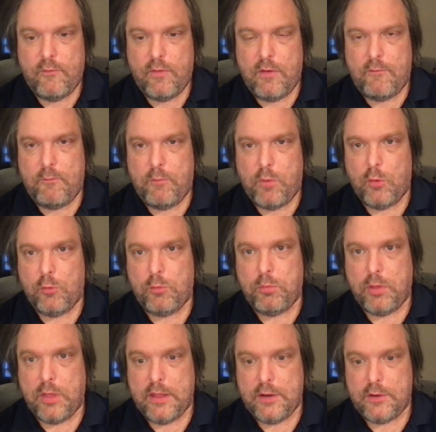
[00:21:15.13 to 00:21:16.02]
If both
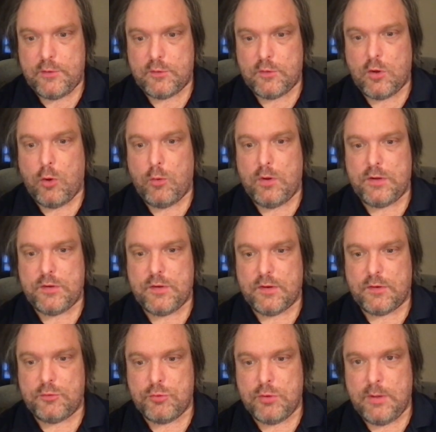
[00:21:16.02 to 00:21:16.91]
players go into
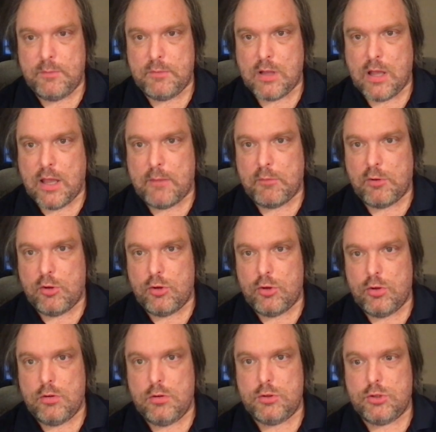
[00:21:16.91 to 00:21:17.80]
extreme time
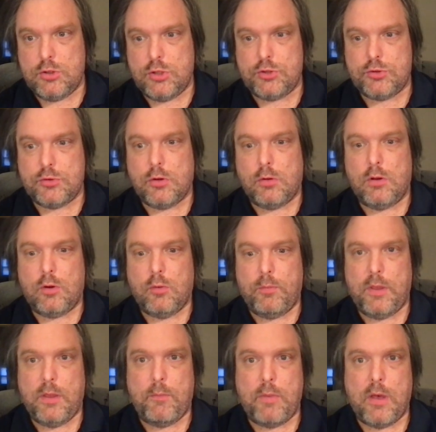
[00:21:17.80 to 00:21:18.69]
control, it'll
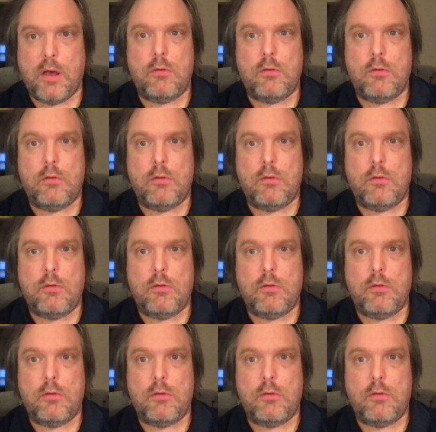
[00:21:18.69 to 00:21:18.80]
be